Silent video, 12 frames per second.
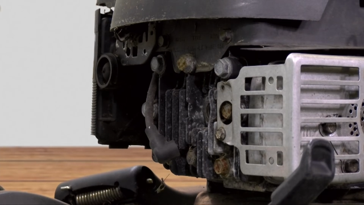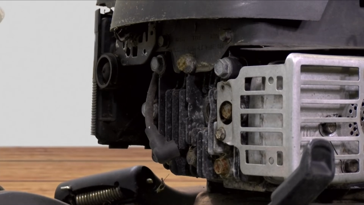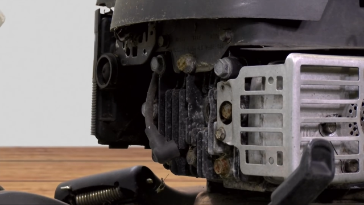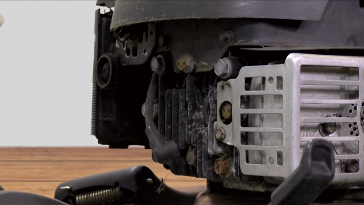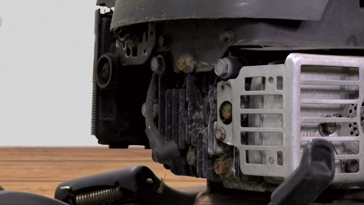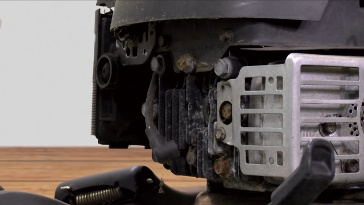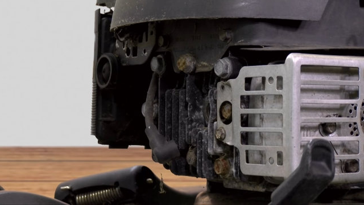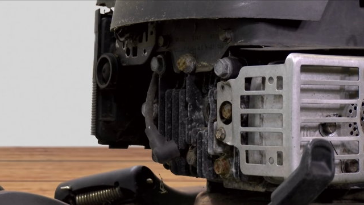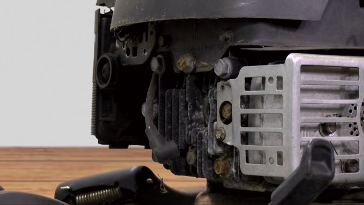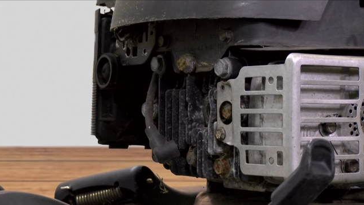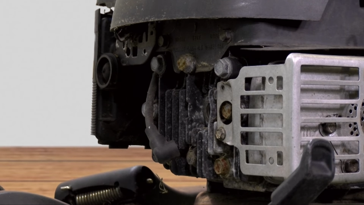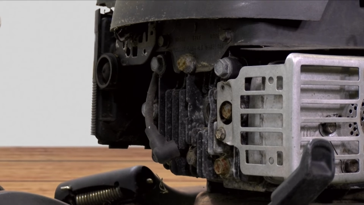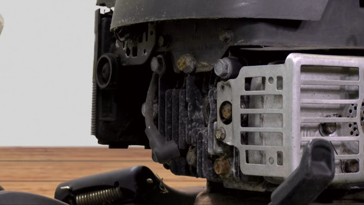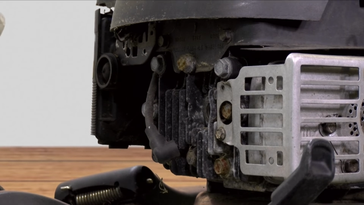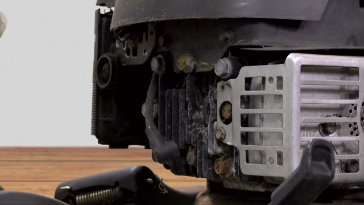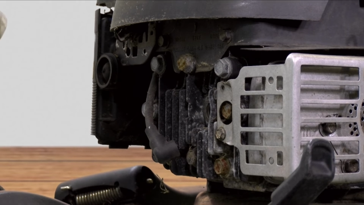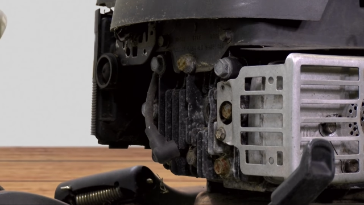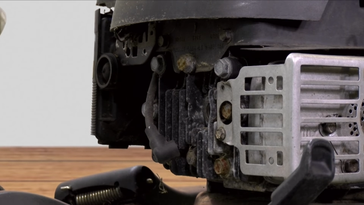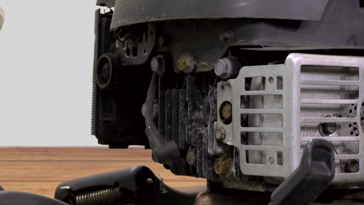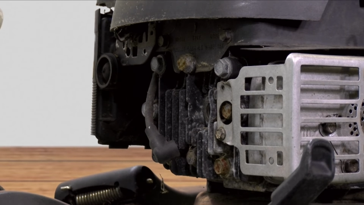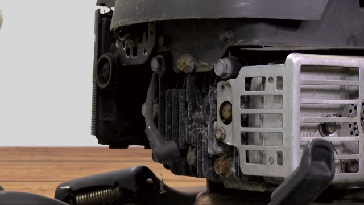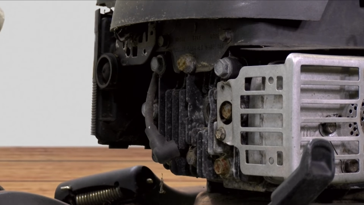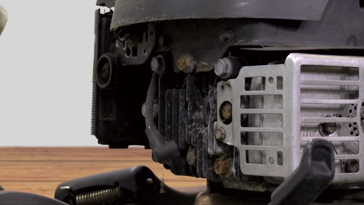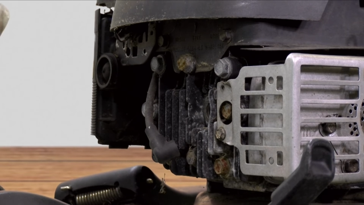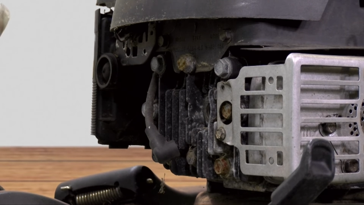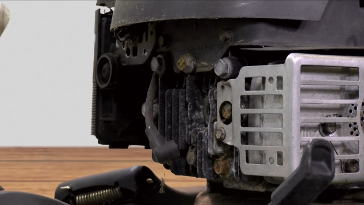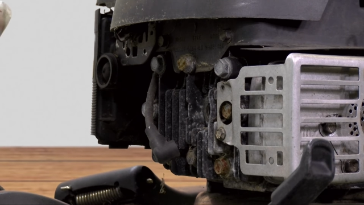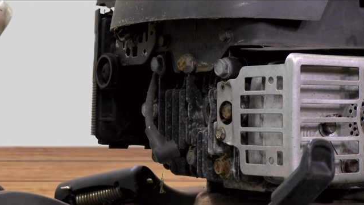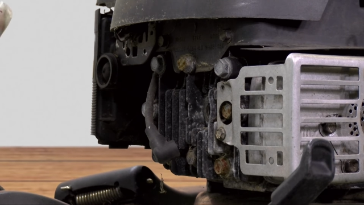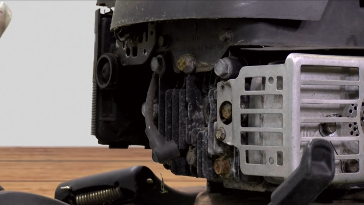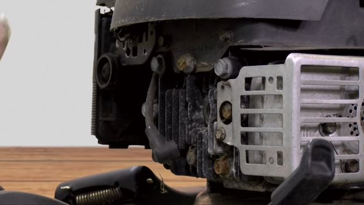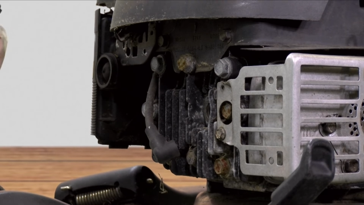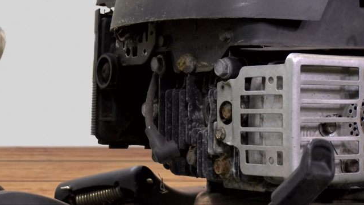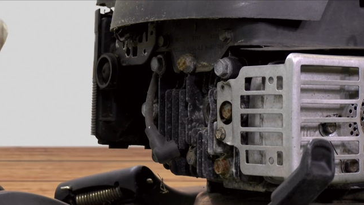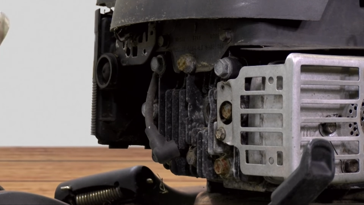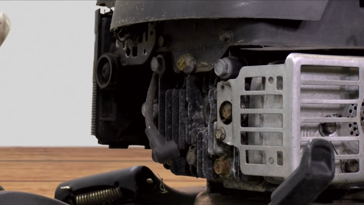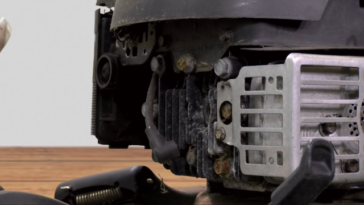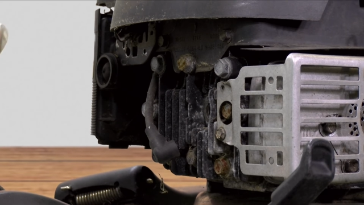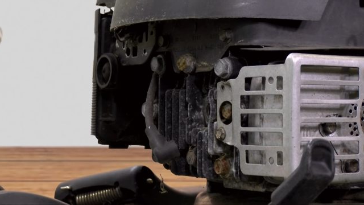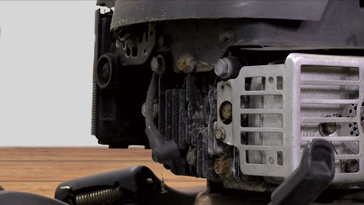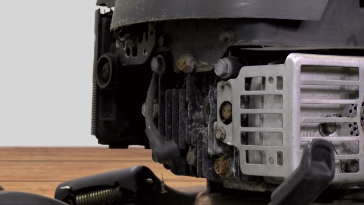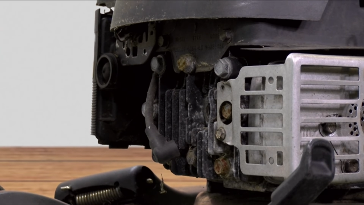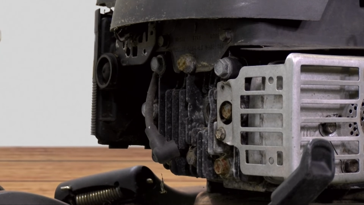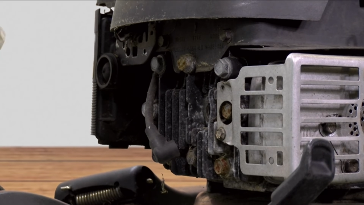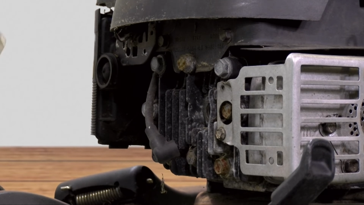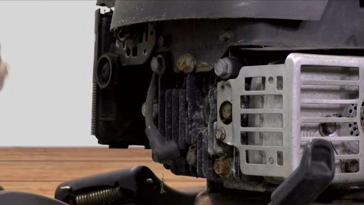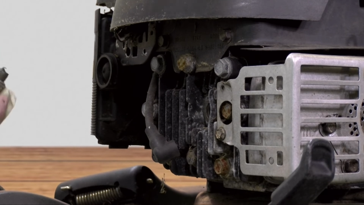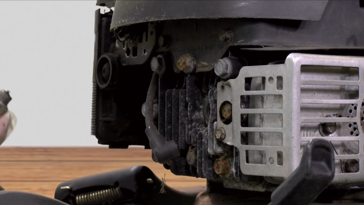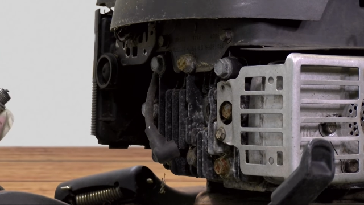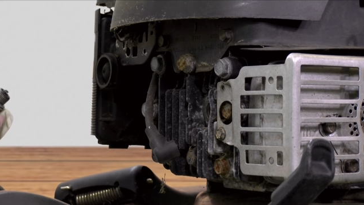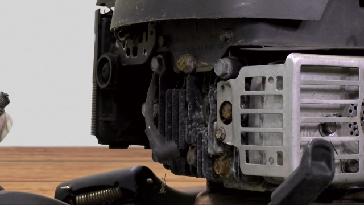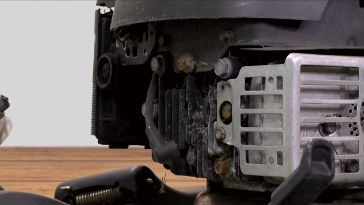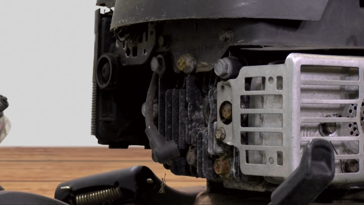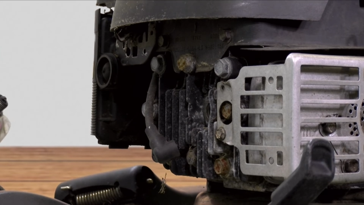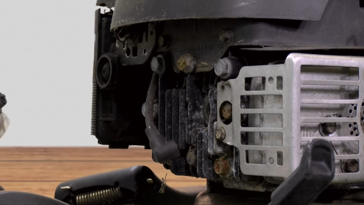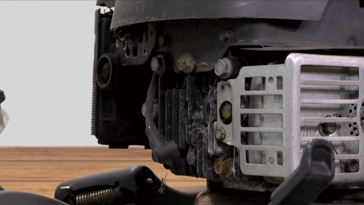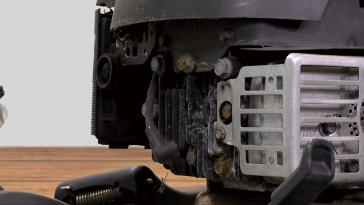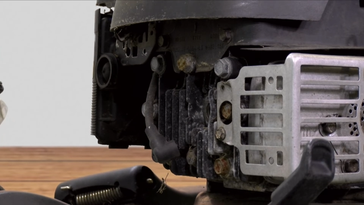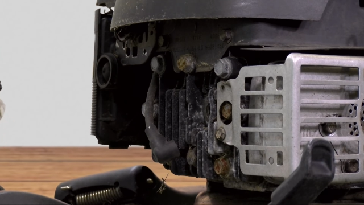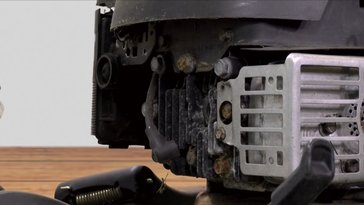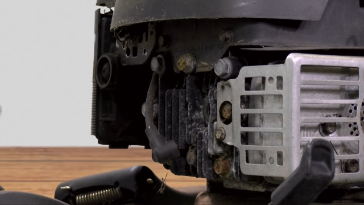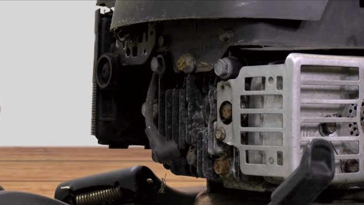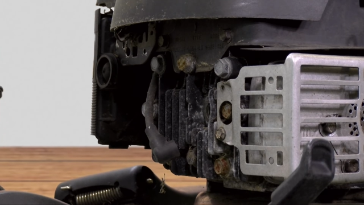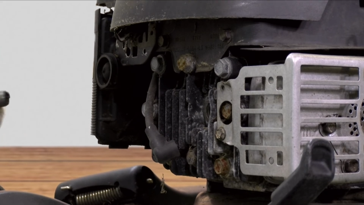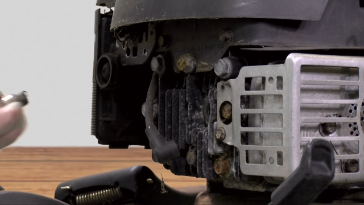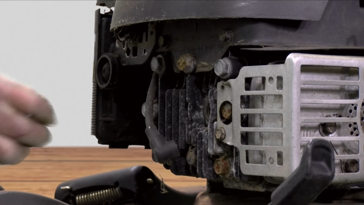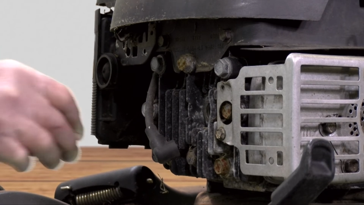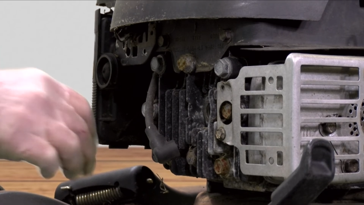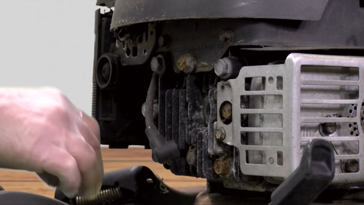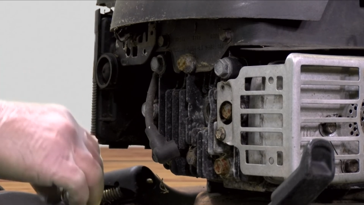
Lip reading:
[unreadable: no face in view]